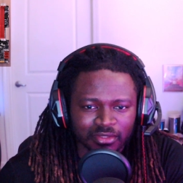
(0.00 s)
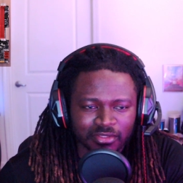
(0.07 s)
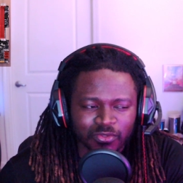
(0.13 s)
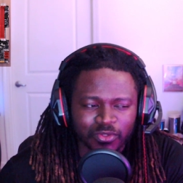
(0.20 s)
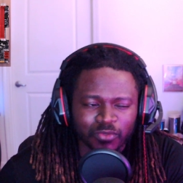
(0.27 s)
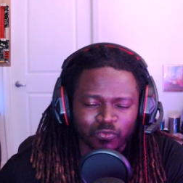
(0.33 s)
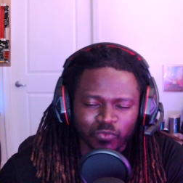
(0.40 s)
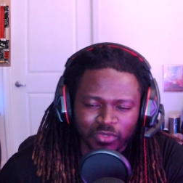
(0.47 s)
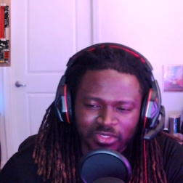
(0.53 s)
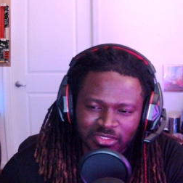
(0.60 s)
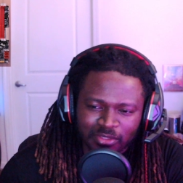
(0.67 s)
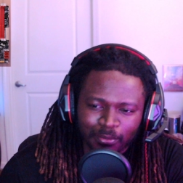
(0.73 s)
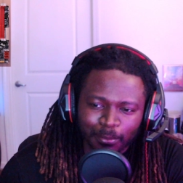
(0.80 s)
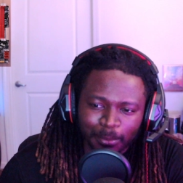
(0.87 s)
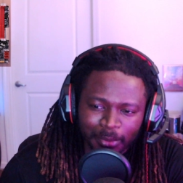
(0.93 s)
so it runs
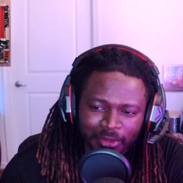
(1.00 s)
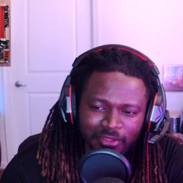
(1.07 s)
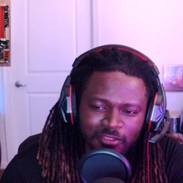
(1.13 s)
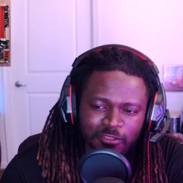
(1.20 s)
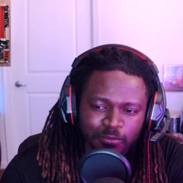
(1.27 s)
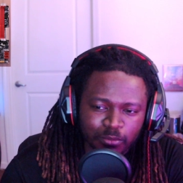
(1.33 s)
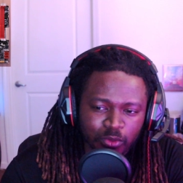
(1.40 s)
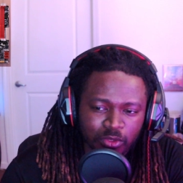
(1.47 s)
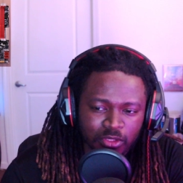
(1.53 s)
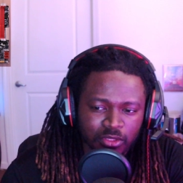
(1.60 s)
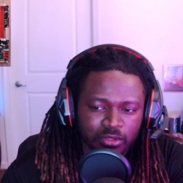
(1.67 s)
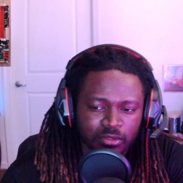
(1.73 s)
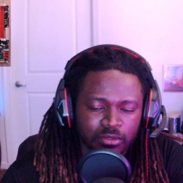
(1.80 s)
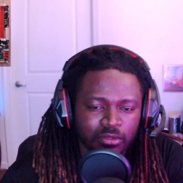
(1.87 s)
a bit smoother.